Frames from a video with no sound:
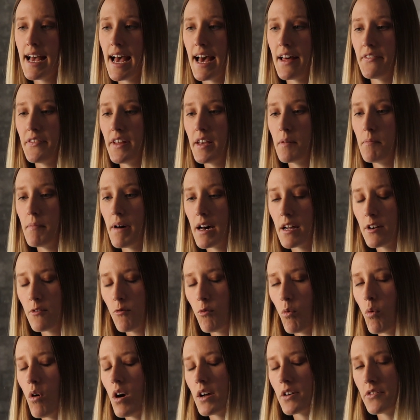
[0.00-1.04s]
and the amount
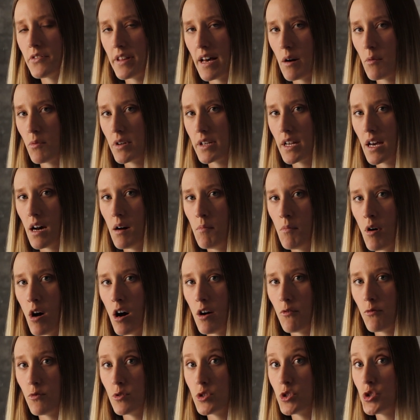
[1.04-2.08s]
of water that would come
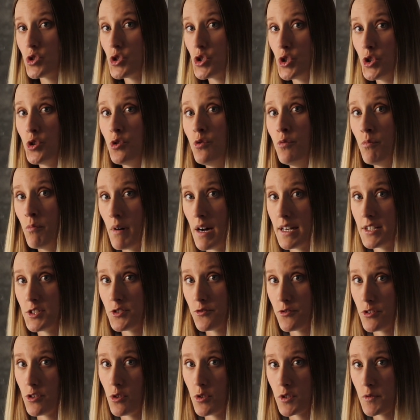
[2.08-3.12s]
off was too much
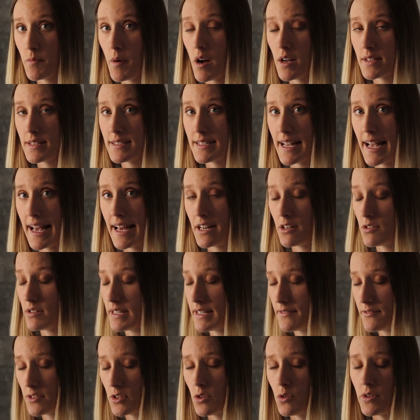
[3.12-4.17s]
for those pots to handle,
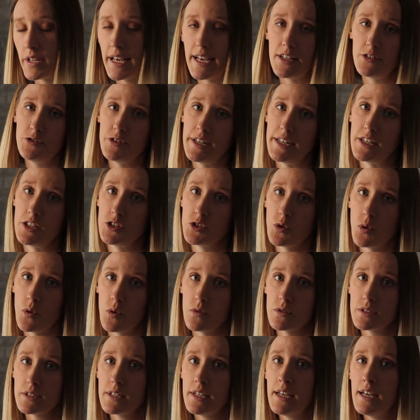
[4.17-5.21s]
even though they had drainage
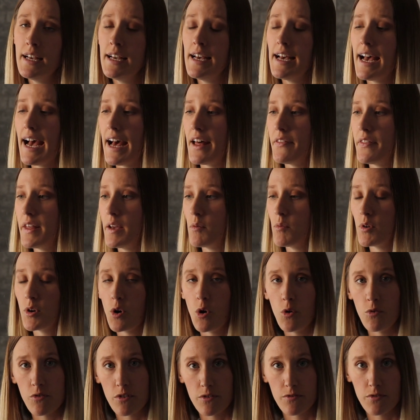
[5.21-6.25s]
holes, and they would
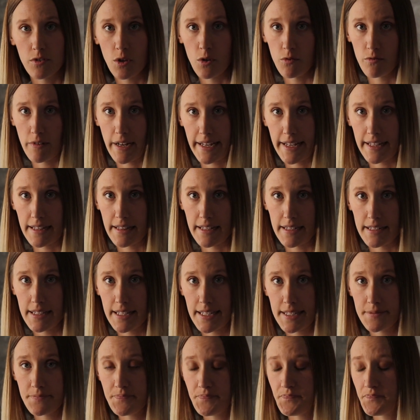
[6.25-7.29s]
overflow
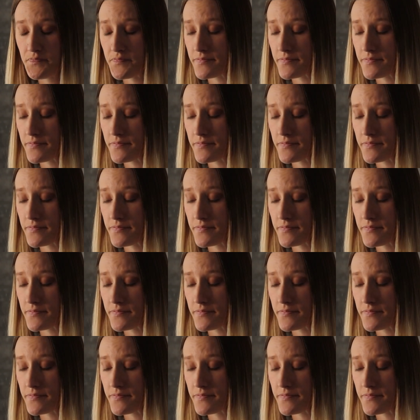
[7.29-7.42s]
regularly.